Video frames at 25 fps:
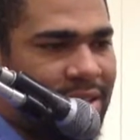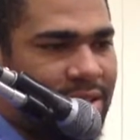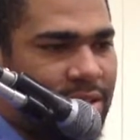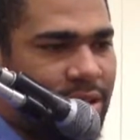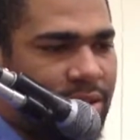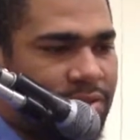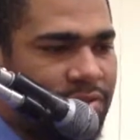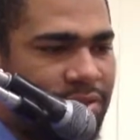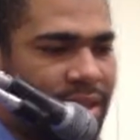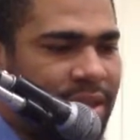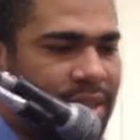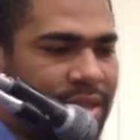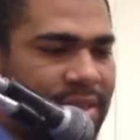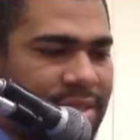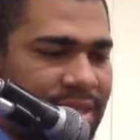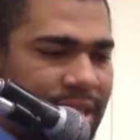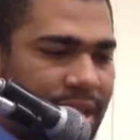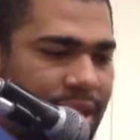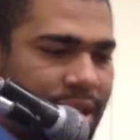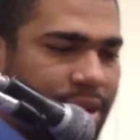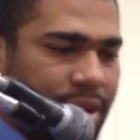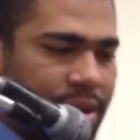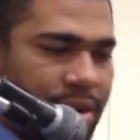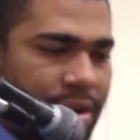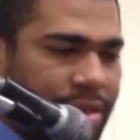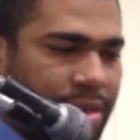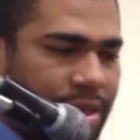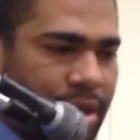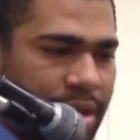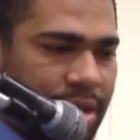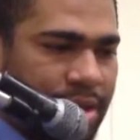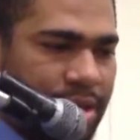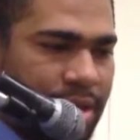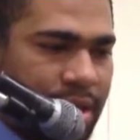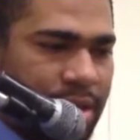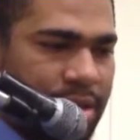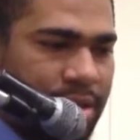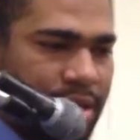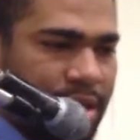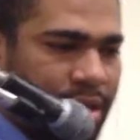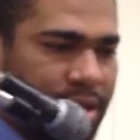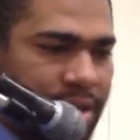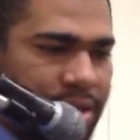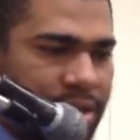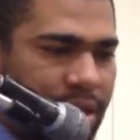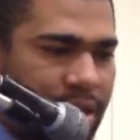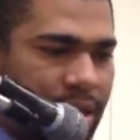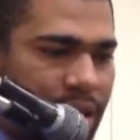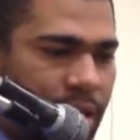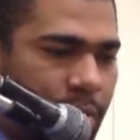the things that are
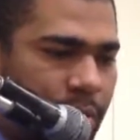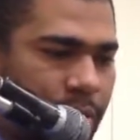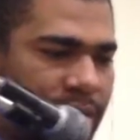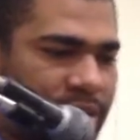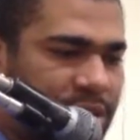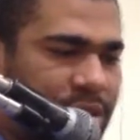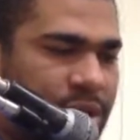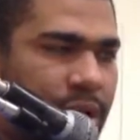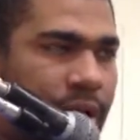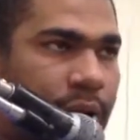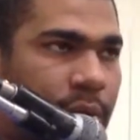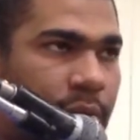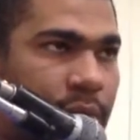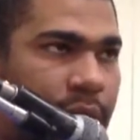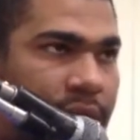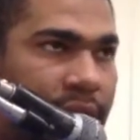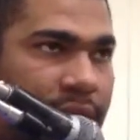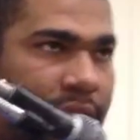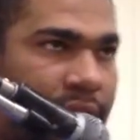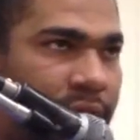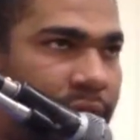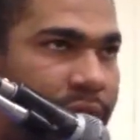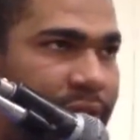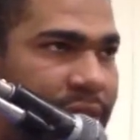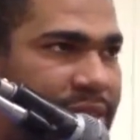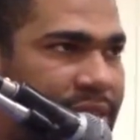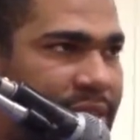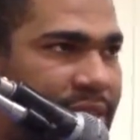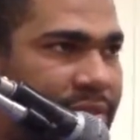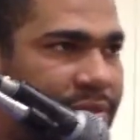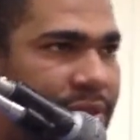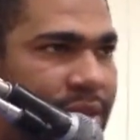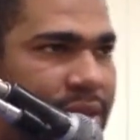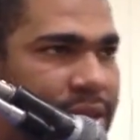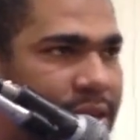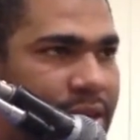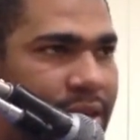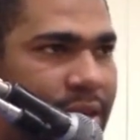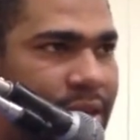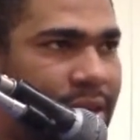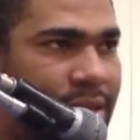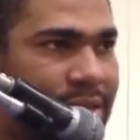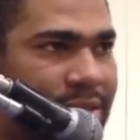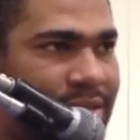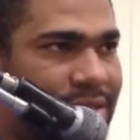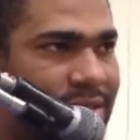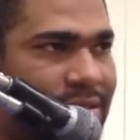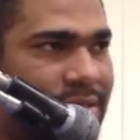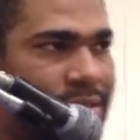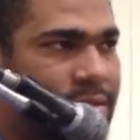the lowest are what carries everything else.
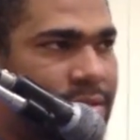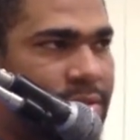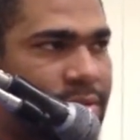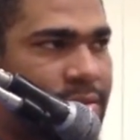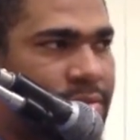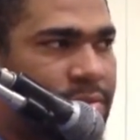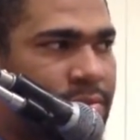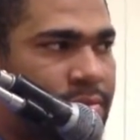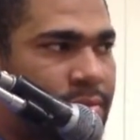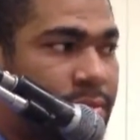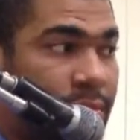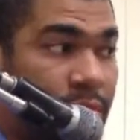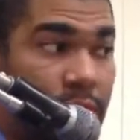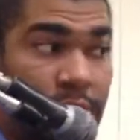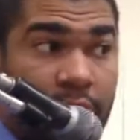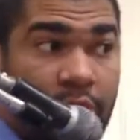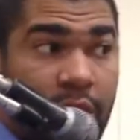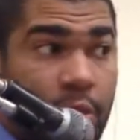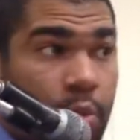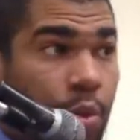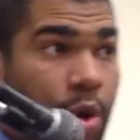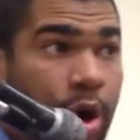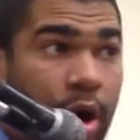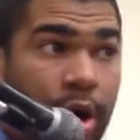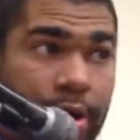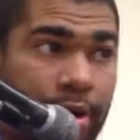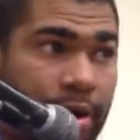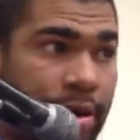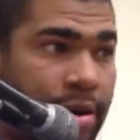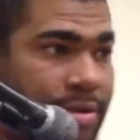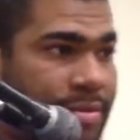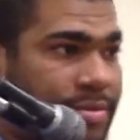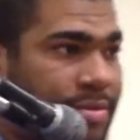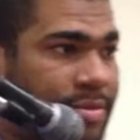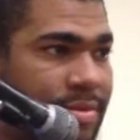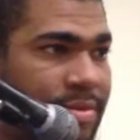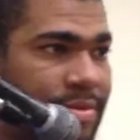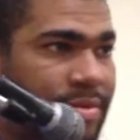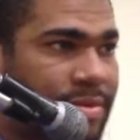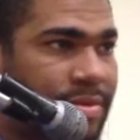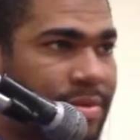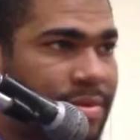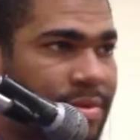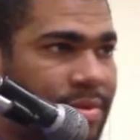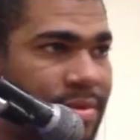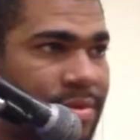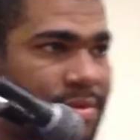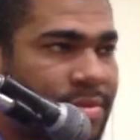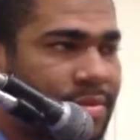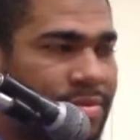Look at water
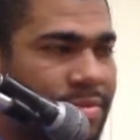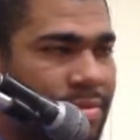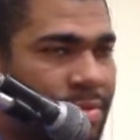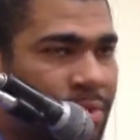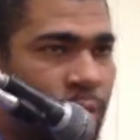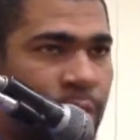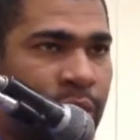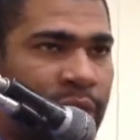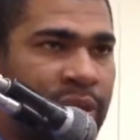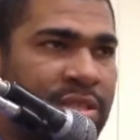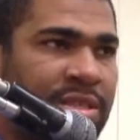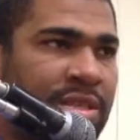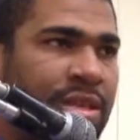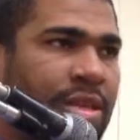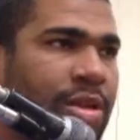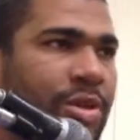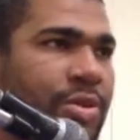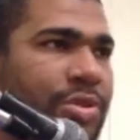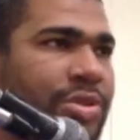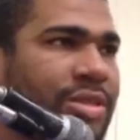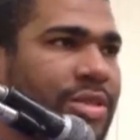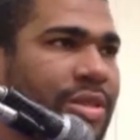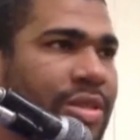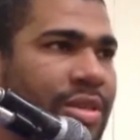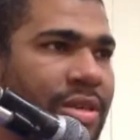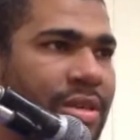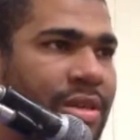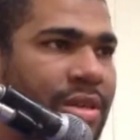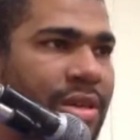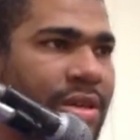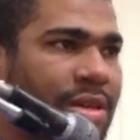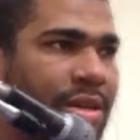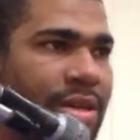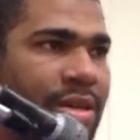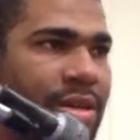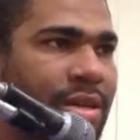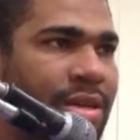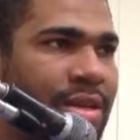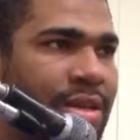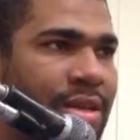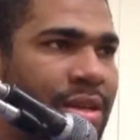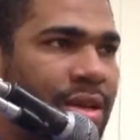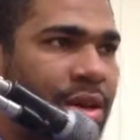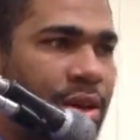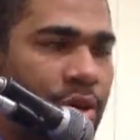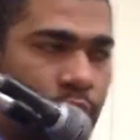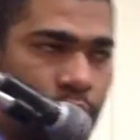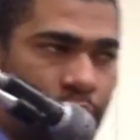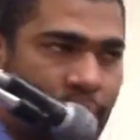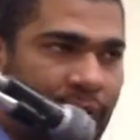when it's closer.
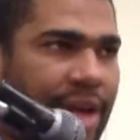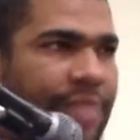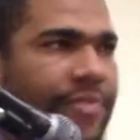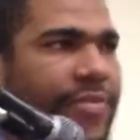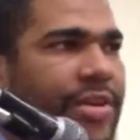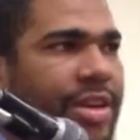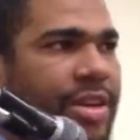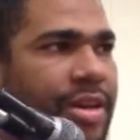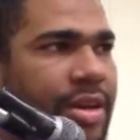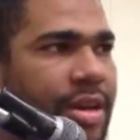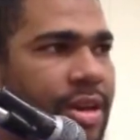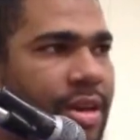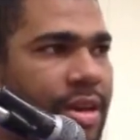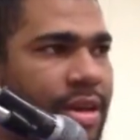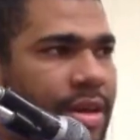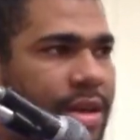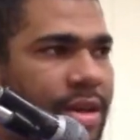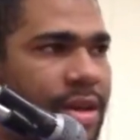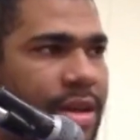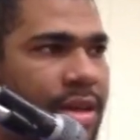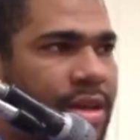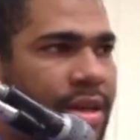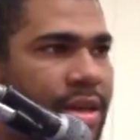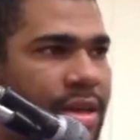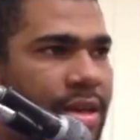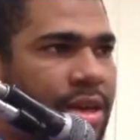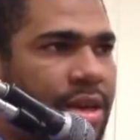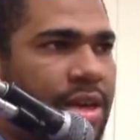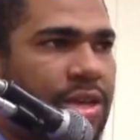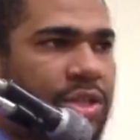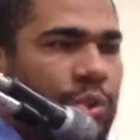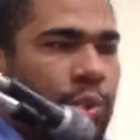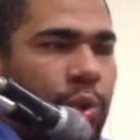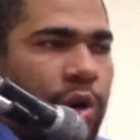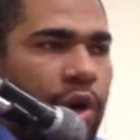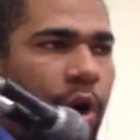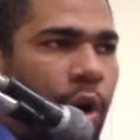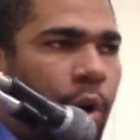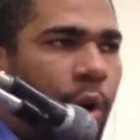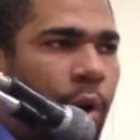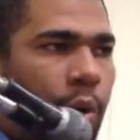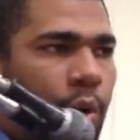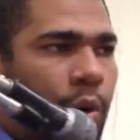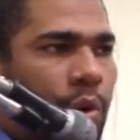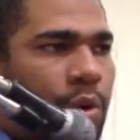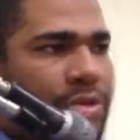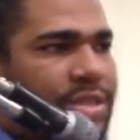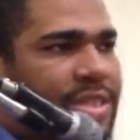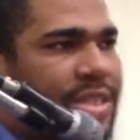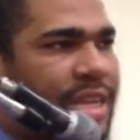Gravity is what
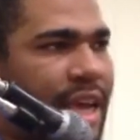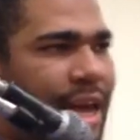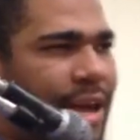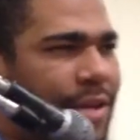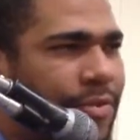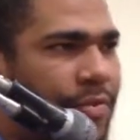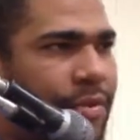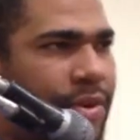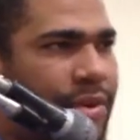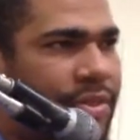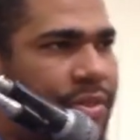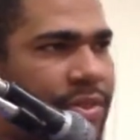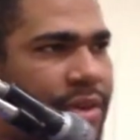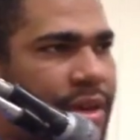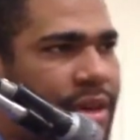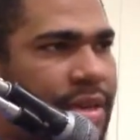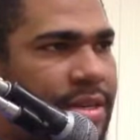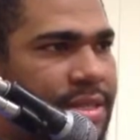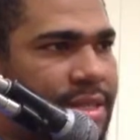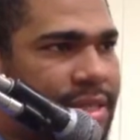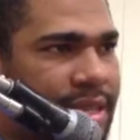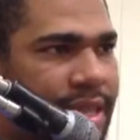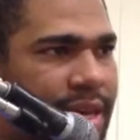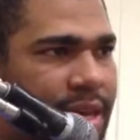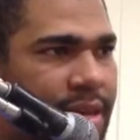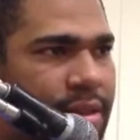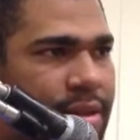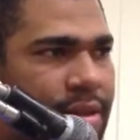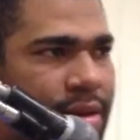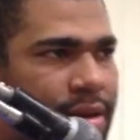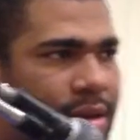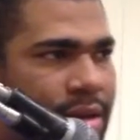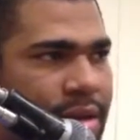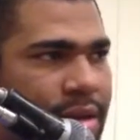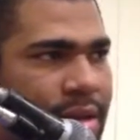holds everything together.